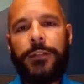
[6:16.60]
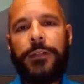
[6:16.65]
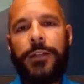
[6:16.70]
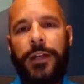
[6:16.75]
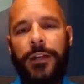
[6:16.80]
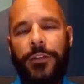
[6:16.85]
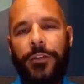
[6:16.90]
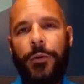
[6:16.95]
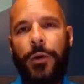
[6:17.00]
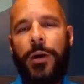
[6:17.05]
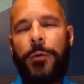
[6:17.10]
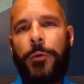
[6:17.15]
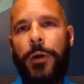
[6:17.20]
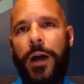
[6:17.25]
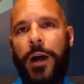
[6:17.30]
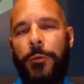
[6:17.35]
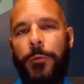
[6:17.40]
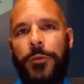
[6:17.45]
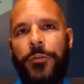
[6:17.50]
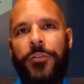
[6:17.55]
Yeah, so
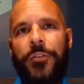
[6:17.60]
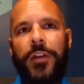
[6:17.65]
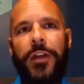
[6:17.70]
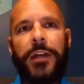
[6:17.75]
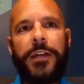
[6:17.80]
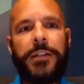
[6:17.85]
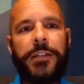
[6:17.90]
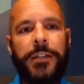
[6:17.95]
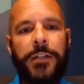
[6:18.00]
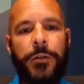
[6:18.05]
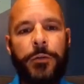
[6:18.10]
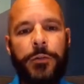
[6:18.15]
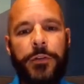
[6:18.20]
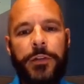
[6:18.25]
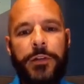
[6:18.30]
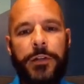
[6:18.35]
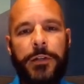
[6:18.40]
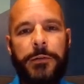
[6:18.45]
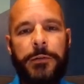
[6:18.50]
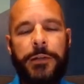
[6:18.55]
I would say,
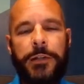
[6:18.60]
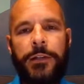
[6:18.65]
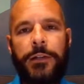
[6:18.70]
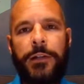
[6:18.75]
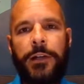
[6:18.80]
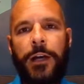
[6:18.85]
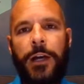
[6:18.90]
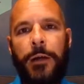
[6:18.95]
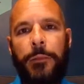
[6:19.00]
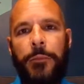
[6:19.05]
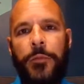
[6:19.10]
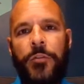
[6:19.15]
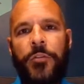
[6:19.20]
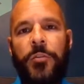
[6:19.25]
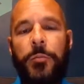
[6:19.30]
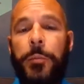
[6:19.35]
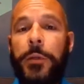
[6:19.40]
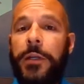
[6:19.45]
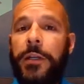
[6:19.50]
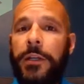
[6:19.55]
the
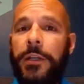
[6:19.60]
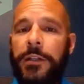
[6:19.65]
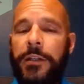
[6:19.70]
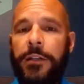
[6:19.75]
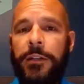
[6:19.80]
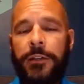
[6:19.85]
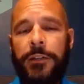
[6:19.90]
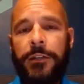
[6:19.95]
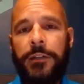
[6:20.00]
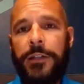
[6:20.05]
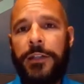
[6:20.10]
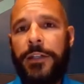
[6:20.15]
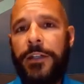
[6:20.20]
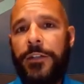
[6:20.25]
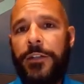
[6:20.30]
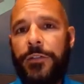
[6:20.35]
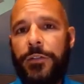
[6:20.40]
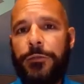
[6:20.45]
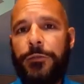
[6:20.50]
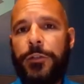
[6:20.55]
speed, the
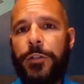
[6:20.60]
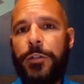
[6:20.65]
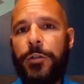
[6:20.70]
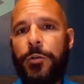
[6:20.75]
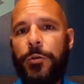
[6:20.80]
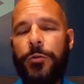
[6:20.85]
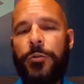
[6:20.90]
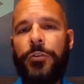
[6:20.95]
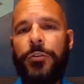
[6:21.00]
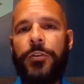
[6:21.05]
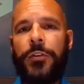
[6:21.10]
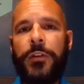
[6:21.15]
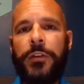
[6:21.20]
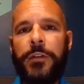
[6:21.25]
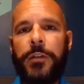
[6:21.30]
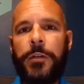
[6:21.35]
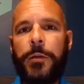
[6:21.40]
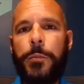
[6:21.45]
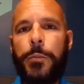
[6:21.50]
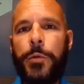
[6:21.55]
ease of use, and
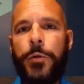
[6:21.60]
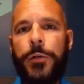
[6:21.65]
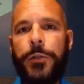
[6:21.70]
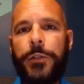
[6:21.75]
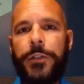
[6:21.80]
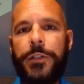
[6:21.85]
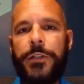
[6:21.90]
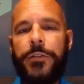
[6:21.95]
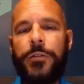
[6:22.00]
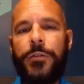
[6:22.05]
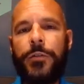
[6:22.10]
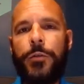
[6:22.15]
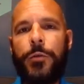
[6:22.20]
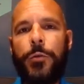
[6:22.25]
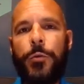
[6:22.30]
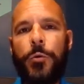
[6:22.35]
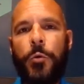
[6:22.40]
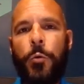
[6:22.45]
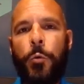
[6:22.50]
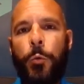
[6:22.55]
the ability
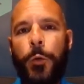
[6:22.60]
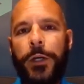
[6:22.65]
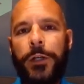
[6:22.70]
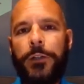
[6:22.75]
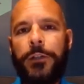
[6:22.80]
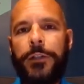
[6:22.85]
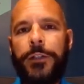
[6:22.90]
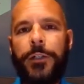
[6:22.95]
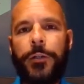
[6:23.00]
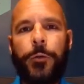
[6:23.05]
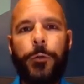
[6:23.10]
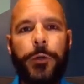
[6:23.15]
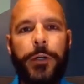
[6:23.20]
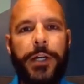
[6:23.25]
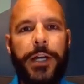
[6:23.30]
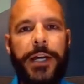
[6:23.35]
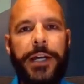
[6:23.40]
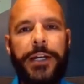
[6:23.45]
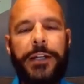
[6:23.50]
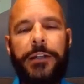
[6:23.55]
to quickly
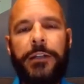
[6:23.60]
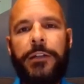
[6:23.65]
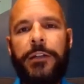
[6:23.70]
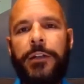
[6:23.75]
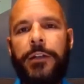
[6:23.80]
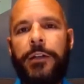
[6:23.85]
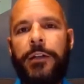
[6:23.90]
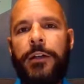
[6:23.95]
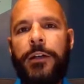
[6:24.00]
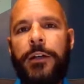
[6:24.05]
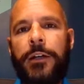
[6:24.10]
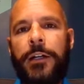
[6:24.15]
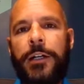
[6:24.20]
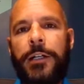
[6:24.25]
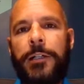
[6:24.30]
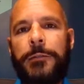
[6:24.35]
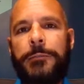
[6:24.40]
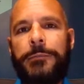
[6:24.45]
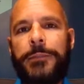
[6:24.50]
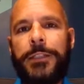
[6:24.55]
create
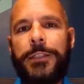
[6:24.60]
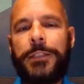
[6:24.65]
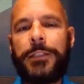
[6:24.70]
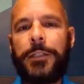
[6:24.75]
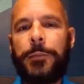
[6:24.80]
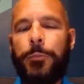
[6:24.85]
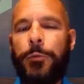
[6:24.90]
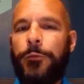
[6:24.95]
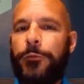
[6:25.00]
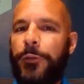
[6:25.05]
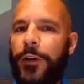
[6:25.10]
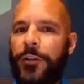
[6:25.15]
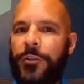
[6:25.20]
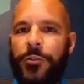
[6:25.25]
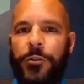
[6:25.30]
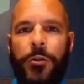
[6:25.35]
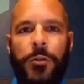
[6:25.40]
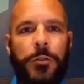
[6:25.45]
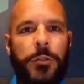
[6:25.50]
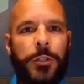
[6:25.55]
a
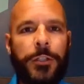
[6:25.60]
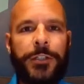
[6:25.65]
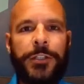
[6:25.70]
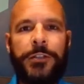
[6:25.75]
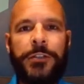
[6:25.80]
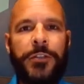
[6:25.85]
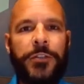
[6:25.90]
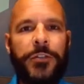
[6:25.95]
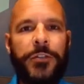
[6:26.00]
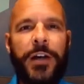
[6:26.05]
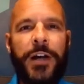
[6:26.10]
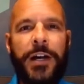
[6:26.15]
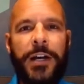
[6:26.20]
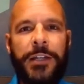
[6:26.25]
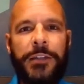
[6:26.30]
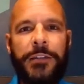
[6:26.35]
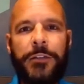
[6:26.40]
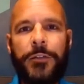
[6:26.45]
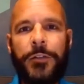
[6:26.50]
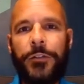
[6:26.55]
professional looking
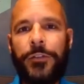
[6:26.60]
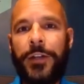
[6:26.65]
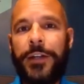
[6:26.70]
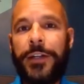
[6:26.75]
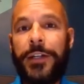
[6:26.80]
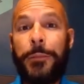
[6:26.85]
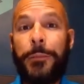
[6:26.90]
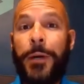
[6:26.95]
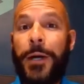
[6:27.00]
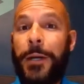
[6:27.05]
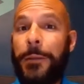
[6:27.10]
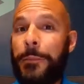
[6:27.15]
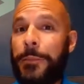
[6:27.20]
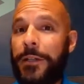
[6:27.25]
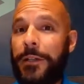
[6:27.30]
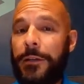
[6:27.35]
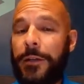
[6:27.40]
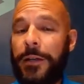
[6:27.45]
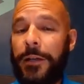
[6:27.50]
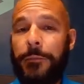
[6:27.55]
design that looks like it might
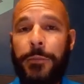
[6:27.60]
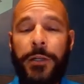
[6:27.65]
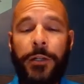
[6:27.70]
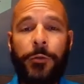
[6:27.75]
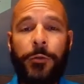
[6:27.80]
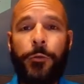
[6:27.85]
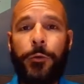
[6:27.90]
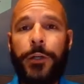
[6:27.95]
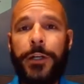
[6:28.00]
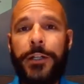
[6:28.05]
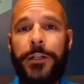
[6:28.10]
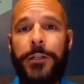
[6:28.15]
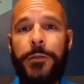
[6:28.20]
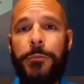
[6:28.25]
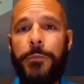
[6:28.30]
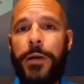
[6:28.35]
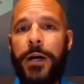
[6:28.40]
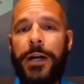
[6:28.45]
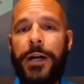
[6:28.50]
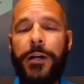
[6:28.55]
have been created
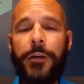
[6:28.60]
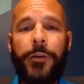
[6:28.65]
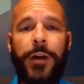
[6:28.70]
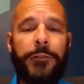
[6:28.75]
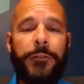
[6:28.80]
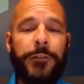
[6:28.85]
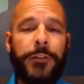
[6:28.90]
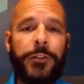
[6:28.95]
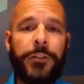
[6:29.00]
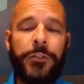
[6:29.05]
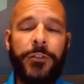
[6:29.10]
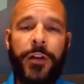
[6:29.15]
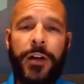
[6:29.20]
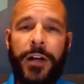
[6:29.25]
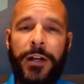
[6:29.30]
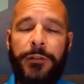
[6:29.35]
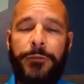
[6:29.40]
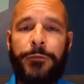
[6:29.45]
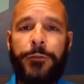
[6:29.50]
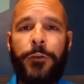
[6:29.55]
by a graphic
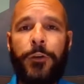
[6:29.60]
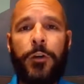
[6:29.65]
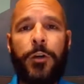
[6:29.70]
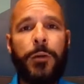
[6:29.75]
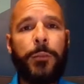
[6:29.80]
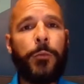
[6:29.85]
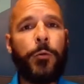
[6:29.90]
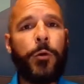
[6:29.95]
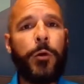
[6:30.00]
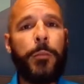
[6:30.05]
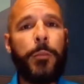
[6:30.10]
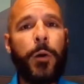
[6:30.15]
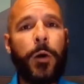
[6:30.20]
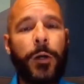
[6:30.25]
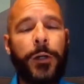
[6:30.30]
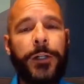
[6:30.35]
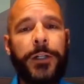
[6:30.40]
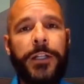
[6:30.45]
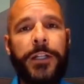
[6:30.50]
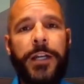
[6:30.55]
design firm or a
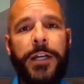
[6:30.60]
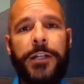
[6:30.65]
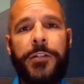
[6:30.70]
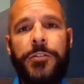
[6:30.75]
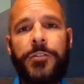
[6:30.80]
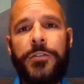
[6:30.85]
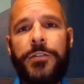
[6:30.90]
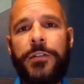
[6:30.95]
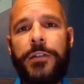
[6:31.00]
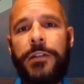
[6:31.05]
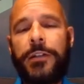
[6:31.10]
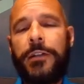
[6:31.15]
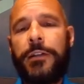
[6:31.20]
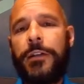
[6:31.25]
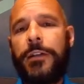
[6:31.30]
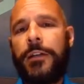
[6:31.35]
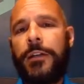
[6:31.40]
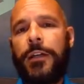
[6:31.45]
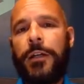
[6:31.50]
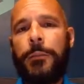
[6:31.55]
marketing agency,
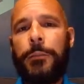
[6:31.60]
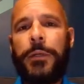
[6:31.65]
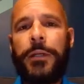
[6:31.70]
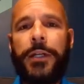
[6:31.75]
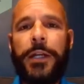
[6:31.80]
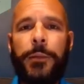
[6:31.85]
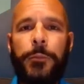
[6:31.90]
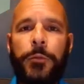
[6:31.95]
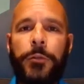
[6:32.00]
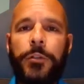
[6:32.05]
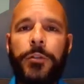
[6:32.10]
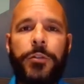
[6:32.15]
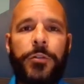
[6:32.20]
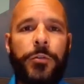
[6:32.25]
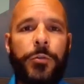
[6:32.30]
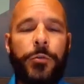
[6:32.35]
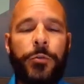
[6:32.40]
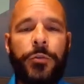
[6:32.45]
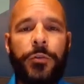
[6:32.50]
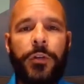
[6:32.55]
and being able to
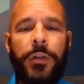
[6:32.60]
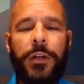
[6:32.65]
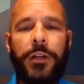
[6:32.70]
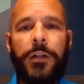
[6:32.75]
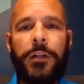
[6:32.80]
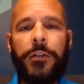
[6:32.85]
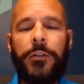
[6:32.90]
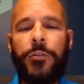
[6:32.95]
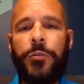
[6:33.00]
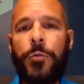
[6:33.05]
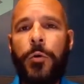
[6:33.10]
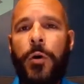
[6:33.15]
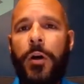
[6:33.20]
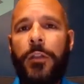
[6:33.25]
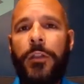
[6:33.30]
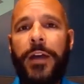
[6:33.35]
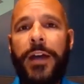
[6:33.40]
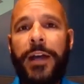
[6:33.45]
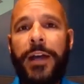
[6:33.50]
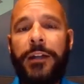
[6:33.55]
do
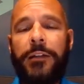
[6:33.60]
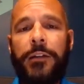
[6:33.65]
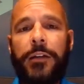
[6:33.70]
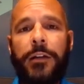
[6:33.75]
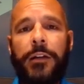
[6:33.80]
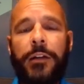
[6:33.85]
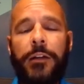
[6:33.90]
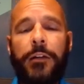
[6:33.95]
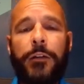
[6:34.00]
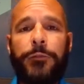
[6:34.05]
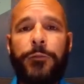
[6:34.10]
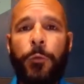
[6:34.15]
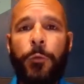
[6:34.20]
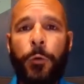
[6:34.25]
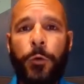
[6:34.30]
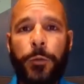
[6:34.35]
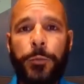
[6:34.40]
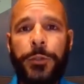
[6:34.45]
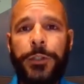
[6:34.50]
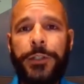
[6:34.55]
all that
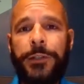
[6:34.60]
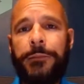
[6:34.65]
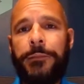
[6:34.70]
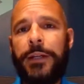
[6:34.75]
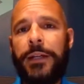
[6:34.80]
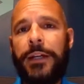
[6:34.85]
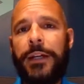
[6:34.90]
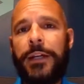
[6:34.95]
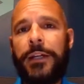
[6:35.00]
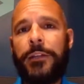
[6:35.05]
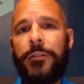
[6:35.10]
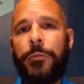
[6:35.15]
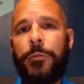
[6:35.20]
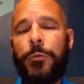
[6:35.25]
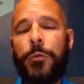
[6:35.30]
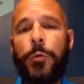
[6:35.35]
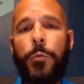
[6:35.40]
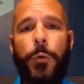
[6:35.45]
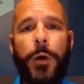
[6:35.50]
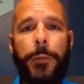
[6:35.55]
affordably and
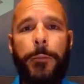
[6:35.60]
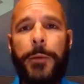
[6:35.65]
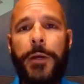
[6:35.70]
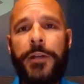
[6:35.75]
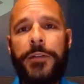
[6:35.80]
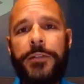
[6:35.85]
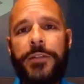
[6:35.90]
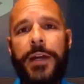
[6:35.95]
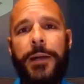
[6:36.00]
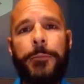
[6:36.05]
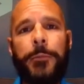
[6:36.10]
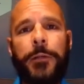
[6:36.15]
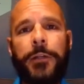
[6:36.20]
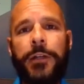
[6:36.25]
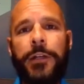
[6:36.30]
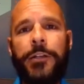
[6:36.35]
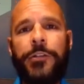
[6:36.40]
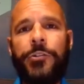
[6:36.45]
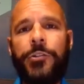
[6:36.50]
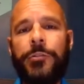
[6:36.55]
through a web-based
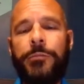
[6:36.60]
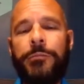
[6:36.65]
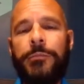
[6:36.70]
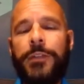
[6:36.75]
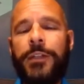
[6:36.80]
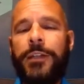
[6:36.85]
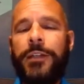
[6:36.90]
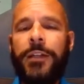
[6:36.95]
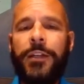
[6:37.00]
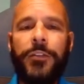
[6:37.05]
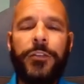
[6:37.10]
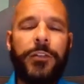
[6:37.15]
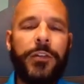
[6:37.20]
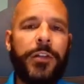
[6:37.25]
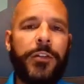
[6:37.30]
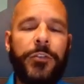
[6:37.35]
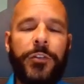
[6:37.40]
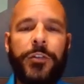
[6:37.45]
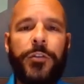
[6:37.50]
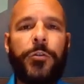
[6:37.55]
application
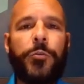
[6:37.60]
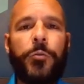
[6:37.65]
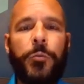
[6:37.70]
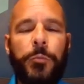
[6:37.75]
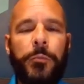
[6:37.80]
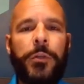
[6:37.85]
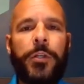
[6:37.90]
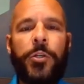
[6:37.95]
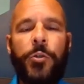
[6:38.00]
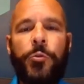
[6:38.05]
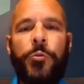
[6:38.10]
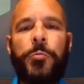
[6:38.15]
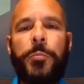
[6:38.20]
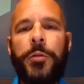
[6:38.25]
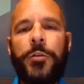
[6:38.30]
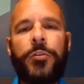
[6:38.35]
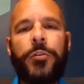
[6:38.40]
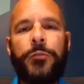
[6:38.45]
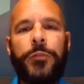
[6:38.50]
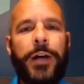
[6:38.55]
is a huge
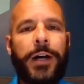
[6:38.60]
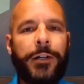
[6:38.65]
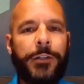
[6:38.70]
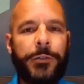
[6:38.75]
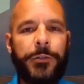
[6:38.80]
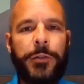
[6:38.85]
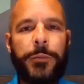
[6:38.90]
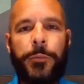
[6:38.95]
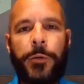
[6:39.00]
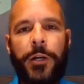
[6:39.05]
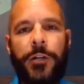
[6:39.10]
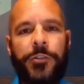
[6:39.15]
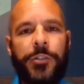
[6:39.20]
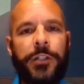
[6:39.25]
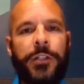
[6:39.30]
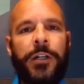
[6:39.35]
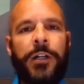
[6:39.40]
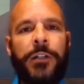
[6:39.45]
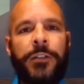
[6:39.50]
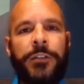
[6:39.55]
piece of value that
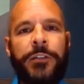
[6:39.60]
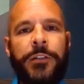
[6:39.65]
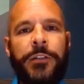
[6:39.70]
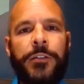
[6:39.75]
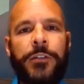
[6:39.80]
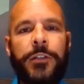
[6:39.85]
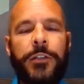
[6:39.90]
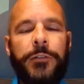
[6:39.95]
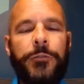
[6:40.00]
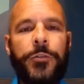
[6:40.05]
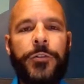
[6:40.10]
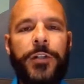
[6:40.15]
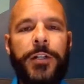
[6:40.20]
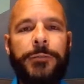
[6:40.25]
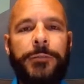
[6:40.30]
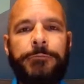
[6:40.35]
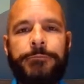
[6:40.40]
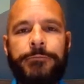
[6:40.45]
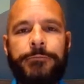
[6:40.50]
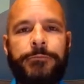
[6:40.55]
Project Content delivers on.